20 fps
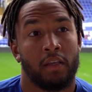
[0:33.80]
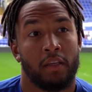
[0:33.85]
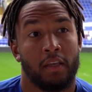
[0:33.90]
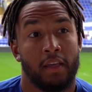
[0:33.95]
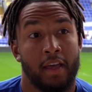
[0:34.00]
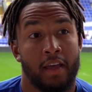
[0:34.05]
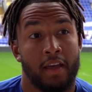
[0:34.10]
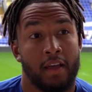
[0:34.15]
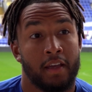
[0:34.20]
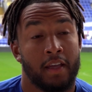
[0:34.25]

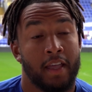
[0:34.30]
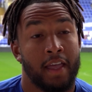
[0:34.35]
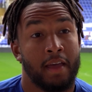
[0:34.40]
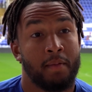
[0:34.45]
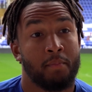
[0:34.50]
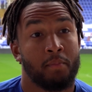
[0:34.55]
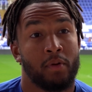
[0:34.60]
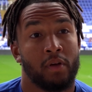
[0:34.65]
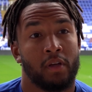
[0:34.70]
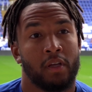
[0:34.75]
Yeah,
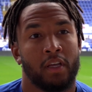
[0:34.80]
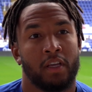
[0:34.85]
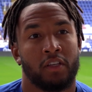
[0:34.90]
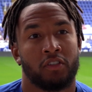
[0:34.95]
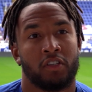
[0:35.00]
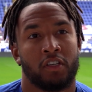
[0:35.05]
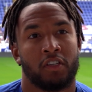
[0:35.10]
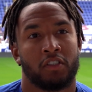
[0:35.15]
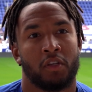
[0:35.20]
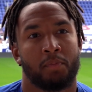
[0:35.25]
again, but
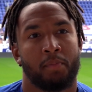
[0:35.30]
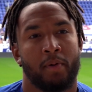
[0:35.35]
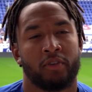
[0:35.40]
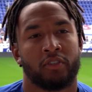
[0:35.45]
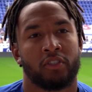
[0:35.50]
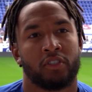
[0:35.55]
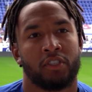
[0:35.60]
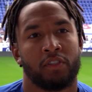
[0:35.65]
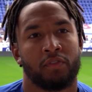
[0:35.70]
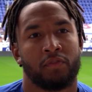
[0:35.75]
it's a
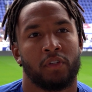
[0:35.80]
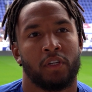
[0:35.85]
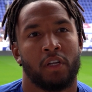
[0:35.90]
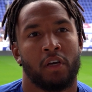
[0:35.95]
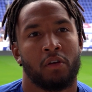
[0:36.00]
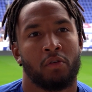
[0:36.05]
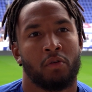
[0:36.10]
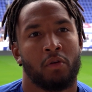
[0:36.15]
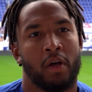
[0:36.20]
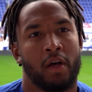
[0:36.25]
positive, you
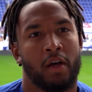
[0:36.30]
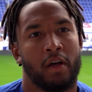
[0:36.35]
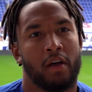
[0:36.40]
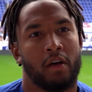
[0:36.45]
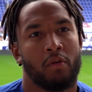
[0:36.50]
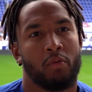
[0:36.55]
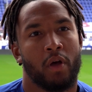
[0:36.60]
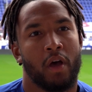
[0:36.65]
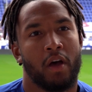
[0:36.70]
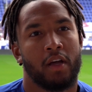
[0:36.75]
know.
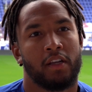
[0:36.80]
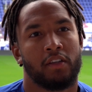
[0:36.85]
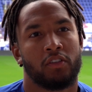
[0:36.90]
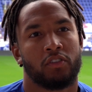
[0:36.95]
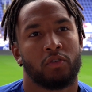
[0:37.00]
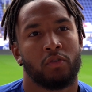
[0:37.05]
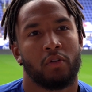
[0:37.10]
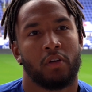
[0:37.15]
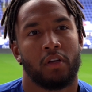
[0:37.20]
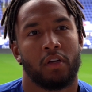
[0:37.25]
We're going
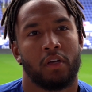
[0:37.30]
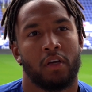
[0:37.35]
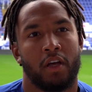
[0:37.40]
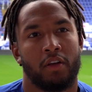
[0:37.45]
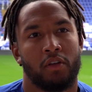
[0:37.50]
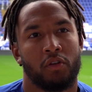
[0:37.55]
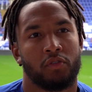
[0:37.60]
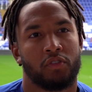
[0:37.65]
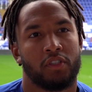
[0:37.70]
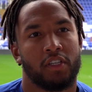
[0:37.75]
into a
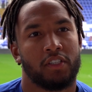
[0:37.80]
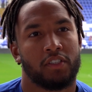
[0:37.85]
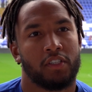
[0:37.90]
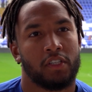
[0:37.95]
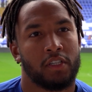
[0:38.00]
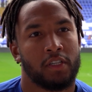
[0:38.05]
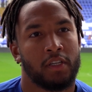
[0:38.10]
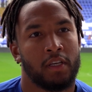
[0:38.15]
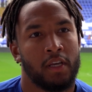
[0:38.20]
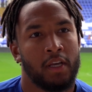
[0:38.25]
new
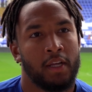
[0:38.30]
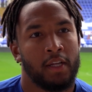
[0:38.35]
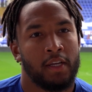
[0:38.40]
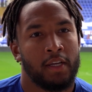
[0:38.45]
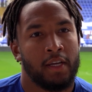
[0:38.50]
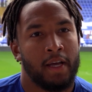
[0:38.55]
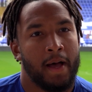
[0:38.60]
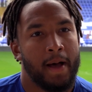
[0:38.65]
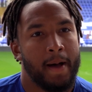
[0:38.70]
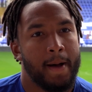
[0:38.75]
season.
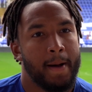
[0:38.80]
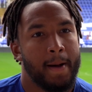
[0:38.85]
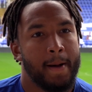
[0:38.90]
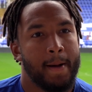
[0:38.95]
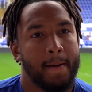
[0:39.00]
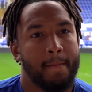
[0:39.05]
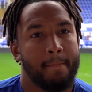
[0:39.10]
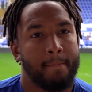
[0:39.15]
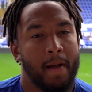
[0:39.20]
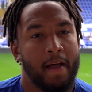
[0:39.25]

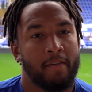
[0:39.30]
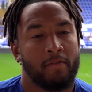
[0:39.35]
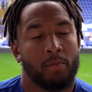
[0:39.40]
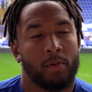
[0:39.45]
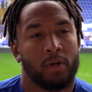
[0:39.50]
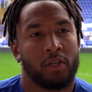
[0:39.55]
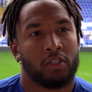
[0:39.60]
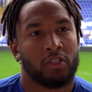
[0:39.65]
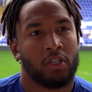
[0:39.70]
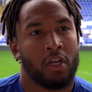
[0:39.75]

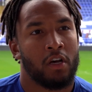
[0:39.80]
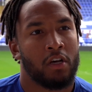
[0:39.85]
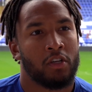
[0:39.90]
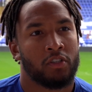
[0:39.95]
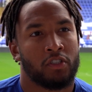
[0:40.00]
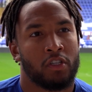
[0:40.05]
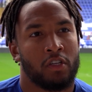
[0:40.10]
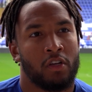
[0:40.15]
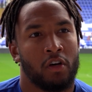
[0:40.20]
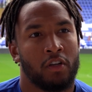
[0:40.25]
Everybody
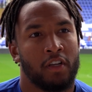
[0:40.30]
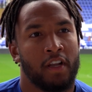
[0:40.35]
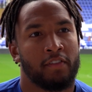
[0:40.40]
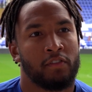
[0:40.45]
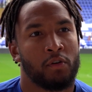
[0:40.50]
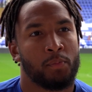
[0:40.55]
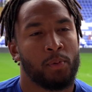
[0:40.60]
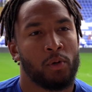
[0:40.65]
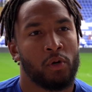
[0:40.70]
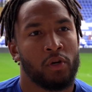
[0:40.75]
starts on
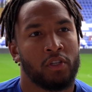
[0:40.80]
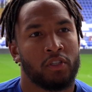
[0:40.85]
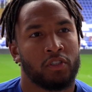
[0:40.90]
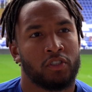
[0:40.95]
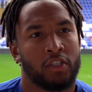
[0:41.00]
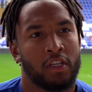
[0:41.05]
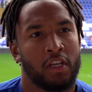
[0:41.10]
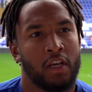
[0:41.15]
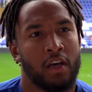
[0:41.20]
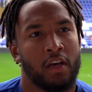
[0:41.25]
level
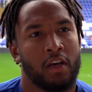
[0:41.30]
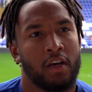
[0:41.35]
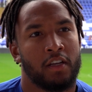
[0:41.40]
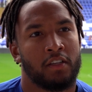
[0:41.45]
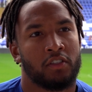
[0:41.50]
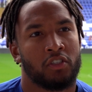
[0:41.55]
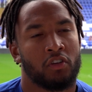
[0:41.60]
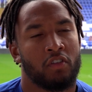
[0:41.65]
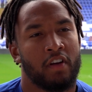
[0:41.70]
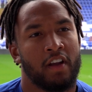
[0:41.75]
points, and
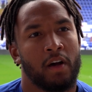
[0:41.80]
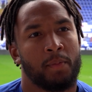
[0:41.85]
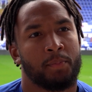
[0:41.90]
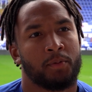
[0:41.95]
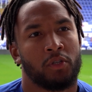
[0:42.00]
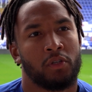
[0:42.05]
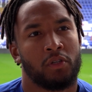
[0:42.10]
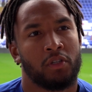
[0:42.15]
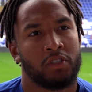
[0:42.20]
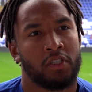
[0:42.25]
it's a great
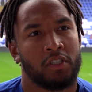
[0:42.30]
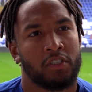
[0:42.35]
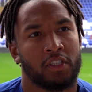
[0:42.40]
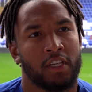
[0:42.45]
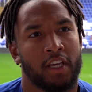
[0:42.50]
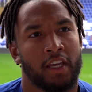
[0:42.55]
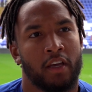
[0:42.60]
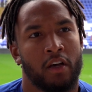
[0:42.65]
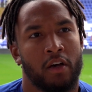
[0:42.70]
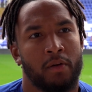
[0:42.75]
opportunity to
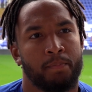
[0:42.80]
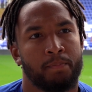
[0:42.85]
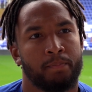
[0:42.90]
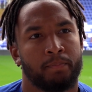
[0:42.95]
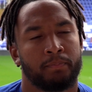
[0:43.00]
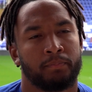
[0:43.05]
kick on.